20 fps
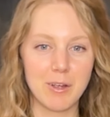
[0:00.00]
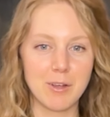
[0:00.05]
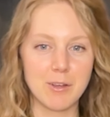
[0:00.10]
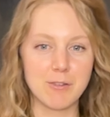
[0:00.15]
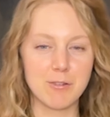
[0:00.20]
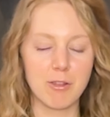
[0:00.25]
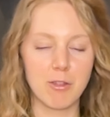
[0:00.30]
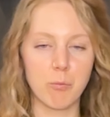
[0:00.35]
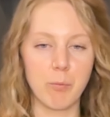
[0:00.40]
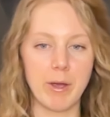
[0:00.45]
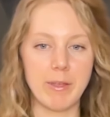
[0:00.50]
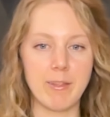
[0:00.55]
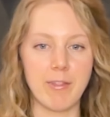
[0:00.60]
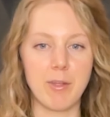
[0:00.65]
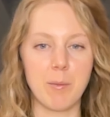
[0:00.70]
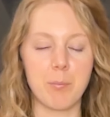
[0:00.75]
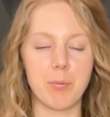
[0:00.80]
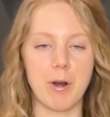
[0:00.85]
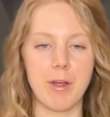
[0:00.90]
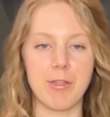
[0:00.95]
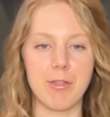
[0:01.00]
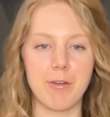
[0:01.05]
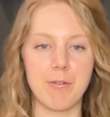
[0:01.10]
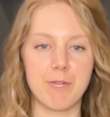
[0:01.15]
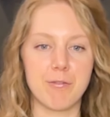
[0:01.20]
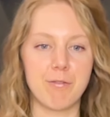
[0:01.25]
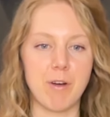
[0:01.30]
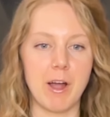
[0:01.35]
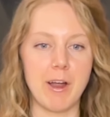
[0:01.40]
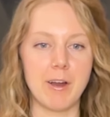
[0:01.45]
So the way that the breath of
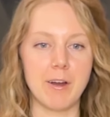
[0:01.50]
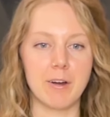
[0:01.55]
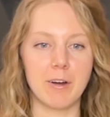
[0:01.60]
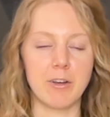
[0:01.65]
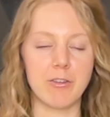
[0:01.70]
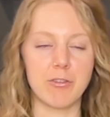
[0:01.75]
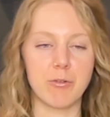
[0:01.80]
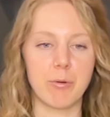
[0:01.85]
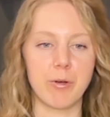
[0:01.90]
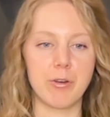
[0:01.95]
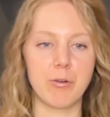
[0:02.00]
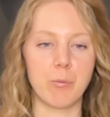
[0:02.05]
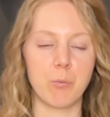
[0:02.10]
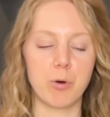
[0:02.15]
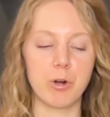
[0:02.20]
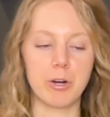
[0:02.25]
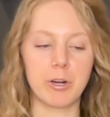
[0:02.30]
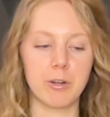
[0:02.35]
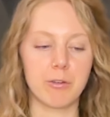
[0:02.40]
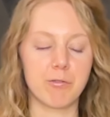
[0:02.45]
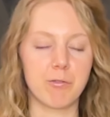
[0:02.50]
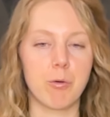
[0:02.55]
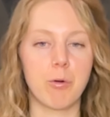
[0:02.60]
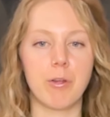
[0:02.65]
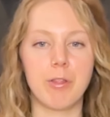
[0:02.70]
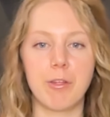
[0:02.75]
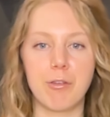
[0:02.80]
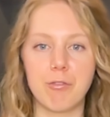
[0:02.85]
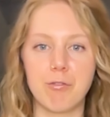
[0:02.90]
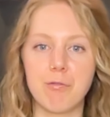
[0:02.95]
fire is going to work for
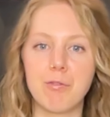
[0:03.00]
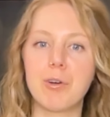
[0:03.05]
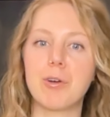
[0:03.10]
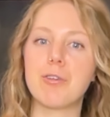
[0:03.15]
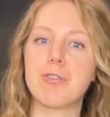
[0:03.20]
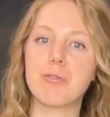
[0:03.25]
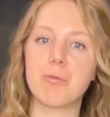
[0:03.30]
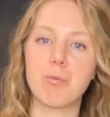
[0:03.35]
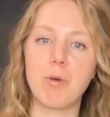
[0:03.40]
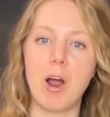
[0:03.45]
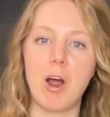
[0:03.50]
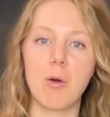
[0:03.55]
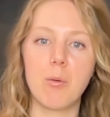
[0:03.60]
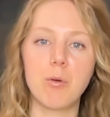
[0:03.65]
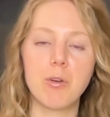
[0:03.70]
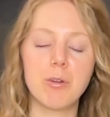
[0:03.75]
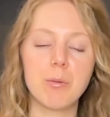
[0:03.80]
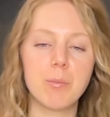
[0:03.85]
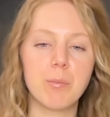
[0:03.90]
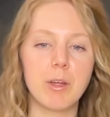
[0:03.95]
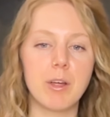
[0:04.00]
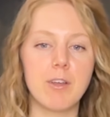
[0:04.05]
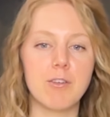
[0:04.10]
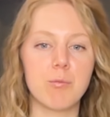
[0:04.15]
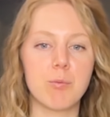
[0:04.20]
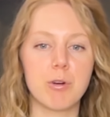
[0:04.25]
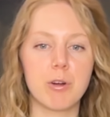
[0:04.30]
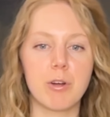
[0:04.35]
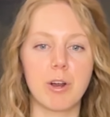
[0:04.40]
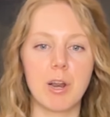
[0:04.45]
this first round is
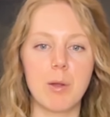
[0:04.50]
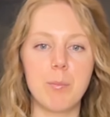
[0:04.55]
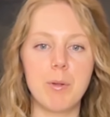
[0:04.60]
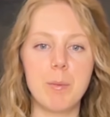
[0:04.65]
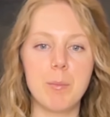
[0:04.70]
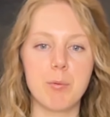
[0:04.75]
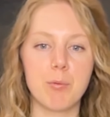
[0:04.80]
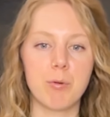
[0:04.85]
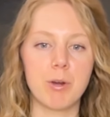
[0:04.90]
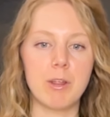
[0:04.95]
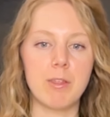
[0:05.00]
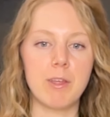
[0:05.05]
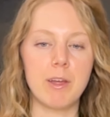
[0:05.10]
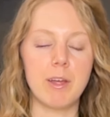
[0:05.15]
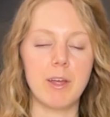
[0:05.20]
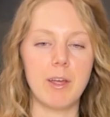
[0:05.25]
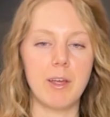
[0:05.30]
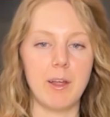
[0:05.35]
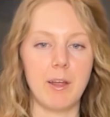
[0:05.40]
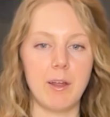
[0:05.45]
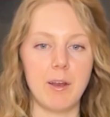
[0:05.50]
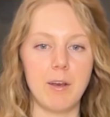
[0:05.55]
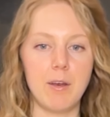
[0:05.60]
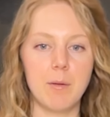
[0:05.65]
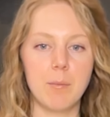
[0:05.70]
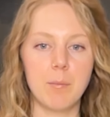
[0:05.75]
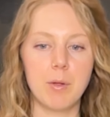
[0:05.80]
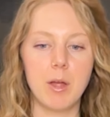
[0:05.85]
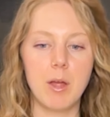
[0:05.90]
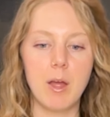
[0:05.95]
we're going to be breathing
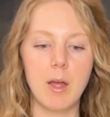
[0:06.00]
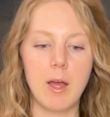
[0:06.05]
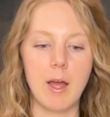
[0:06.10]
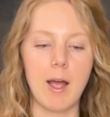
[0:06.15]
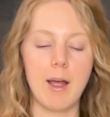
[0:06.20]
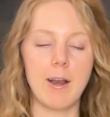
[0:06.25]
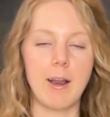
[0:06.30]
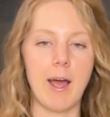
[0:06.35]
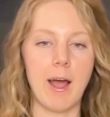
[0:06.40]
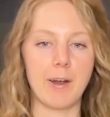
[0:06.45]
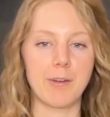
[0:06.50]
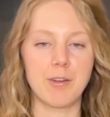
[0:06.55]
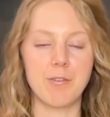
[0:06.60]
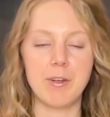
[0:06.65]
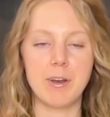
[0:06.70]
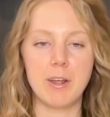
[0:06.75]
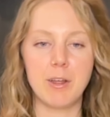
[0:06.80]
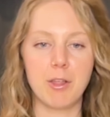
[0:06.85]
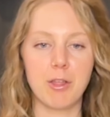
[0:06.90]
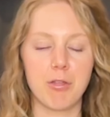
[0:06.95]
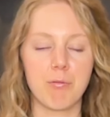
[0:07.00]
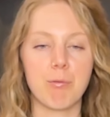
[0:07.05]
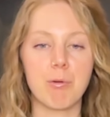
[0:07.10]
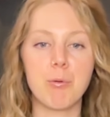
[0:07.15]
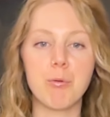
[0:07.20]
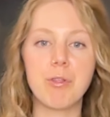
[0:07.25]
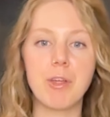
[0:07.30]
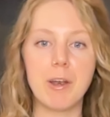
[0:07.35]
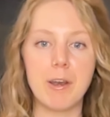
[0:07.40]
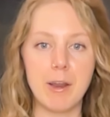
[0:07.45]
in and activating
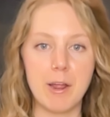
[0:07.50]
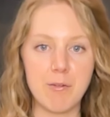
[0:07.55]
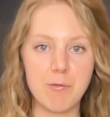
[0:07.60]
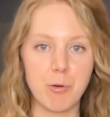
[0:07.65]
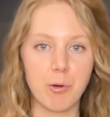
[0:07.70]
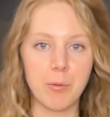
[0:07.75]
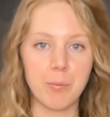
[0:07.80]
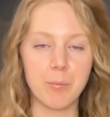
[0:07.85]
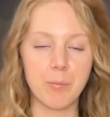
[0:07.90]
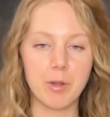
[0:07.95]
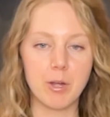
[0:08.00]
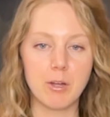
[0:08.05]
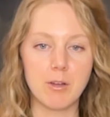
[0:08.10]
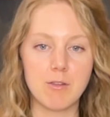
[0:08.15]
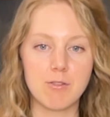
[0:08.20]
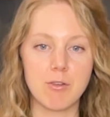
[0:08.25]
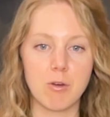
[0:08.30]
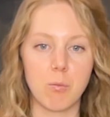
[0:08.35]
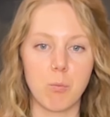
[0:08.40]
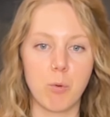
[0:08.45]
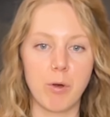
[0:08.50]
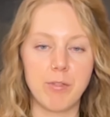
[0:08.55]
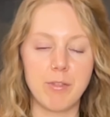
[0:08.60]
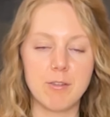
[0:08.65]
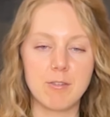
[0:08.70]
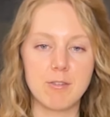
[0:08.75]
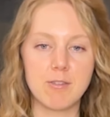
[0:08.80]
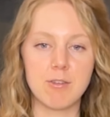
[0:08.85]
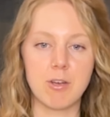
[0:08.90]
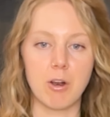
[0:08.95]
through the navel. So what
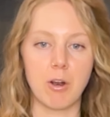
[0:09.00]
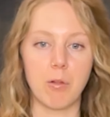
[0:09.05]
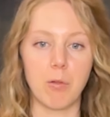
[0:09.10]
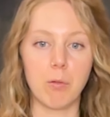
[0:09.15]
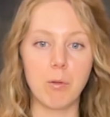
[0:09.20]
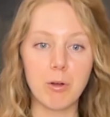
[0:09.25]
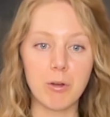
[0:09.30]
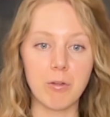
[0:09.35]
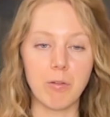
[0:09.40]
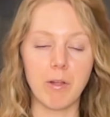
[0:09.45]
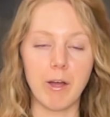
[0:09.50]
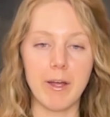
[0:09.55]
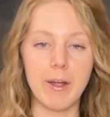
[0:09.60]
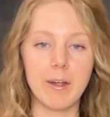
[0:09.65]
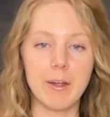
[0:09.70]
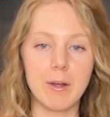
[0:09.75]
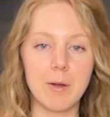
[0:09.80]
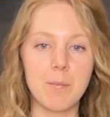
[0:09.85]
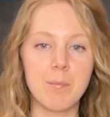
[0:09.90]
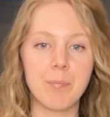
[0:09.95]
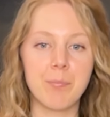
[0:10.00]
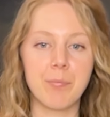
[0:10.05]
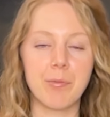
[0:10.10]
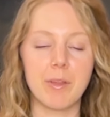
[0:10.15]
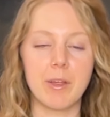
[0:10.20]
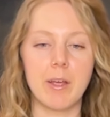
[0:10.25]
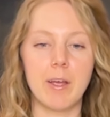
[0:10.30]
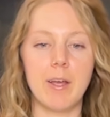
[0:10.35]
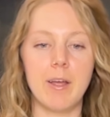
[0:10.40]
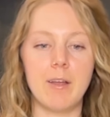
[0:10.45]
this is going to look like
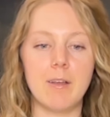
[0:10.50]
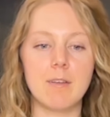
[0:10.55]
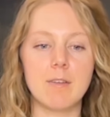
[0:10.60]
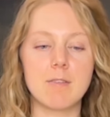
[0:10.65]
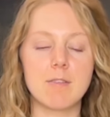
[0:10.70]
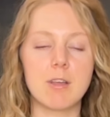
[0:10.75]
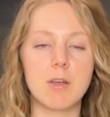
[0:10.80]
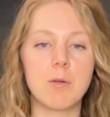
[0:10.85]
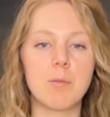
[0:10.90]
is